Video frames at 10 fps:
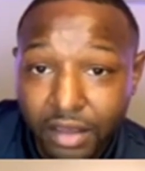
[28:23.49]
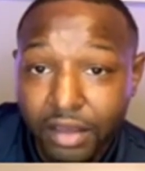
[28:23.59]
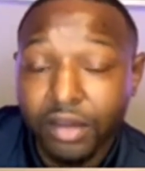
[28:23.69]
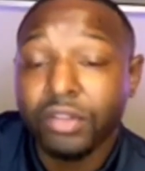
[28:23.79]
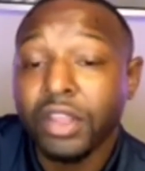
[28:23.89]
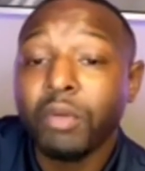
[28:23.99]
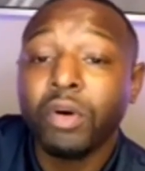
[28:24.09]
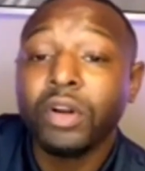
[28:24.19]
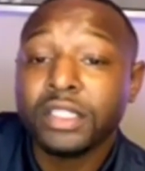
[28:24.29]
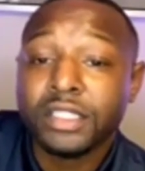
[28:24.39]
They
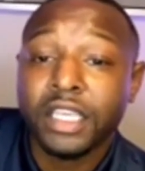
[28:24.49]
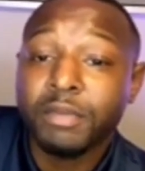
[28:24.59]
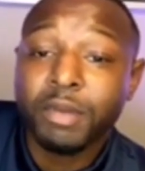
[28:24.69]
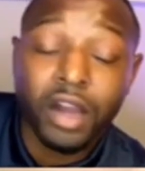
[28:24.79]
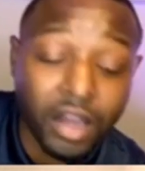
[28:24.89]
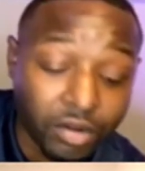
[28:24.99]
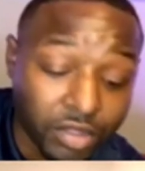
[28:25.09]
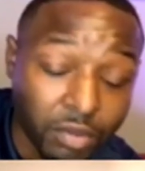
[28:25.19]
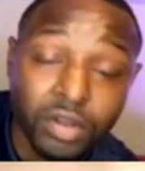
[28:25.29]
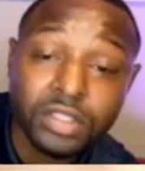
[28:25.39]
want us to keep our home.
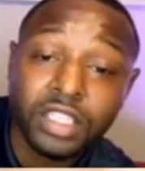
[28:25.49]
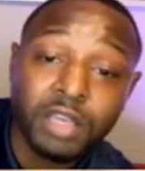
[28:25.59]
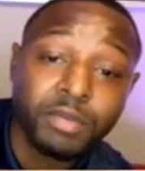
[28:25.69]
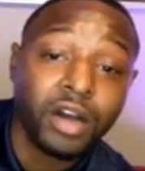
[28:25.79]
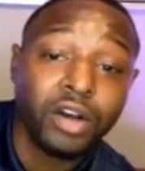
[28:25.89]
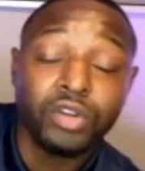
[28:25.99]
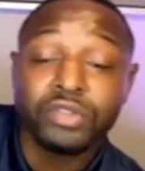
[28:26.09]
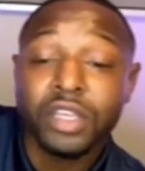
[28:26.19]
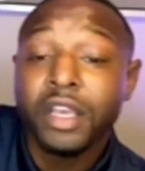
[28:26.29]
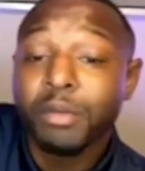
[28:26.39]
They want us to keep our
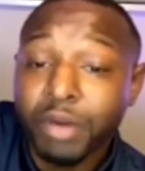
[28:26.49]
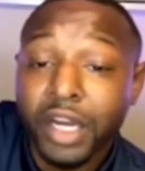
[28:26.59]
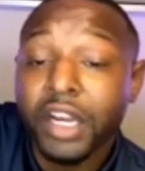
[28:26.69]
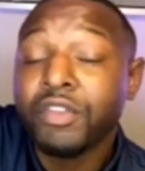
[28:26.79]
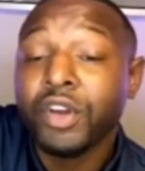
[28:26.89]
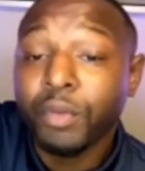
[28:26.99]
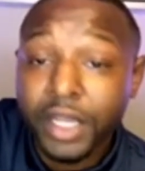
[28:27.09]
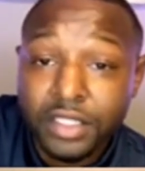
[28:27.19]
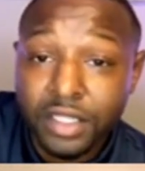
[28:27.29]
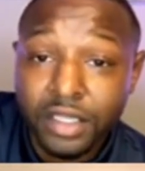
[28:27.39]
homes. But if you're
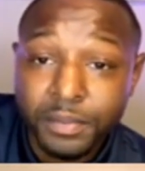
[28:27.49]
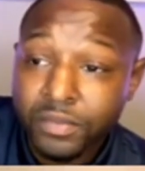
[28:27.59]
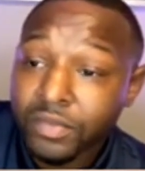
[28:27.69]
renting,